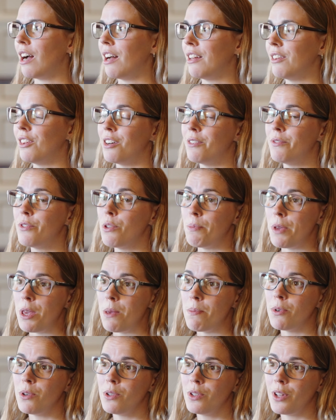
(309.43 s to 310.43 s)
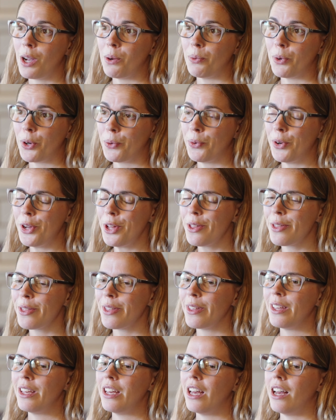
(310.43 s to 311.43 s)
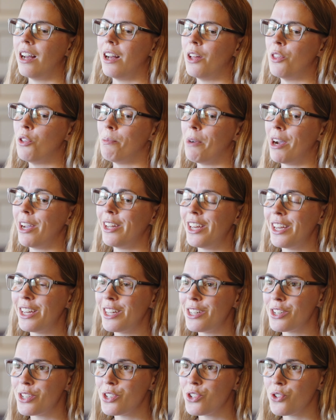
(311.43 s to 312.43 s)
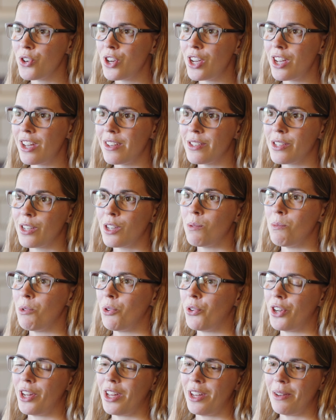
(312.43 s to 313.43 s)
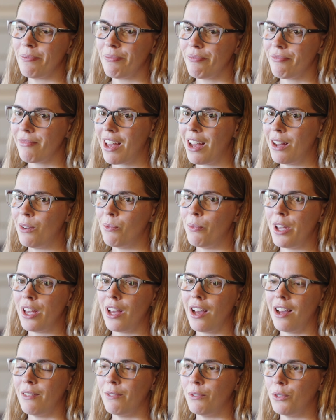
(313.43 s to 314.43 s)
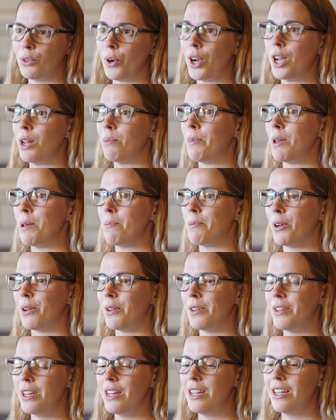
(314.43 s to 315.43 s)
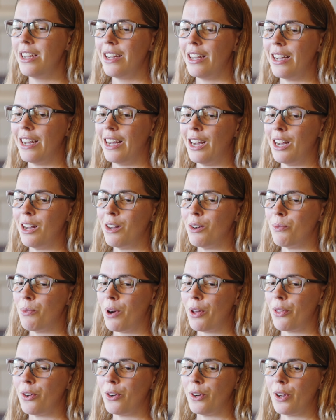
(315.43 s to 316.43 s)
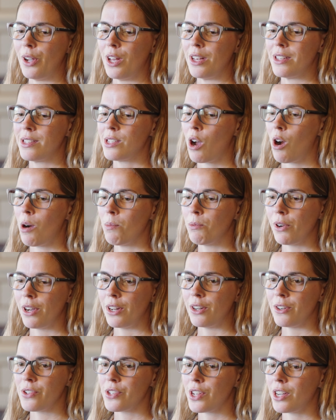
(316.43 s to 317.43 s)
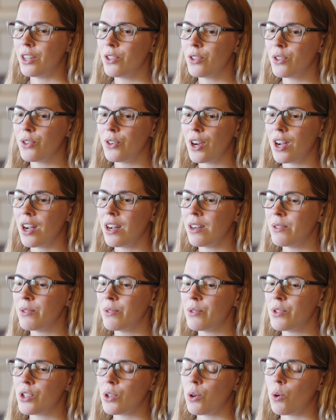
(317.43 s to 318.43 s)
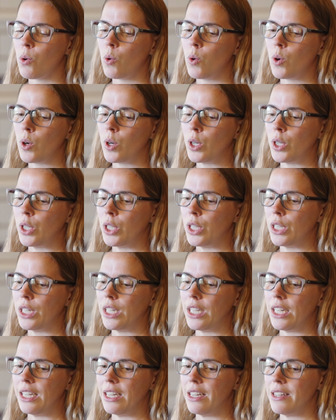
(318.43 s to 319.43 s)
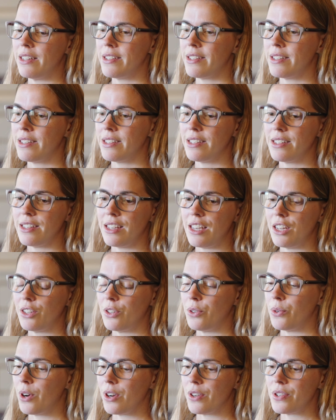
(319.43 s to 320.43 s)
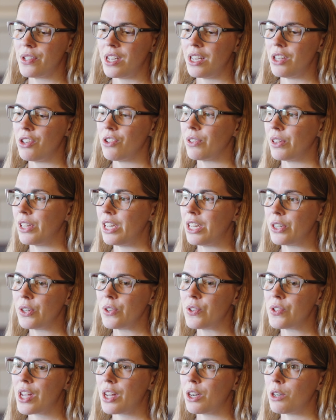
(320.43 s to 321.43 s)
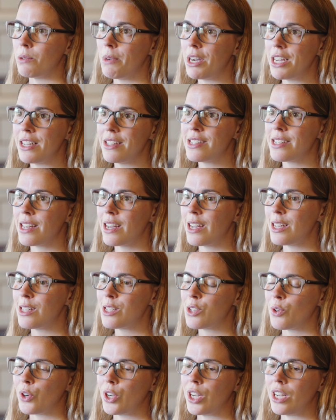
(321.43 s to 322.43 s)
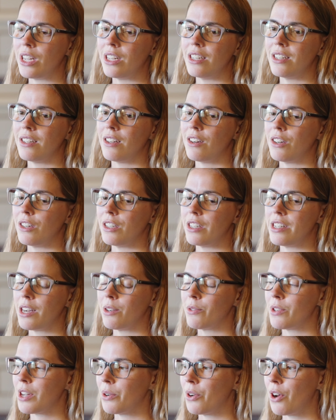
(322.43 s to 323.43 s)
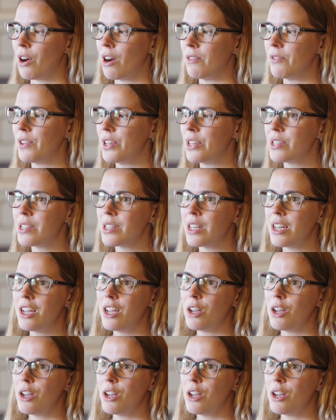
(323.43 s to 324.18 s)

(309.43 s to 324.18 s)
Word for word: I love the people I work with. The mining industry is a community, and we have great people, whether it's operators underground or our senior leaders at our mine sites or in our downtown office.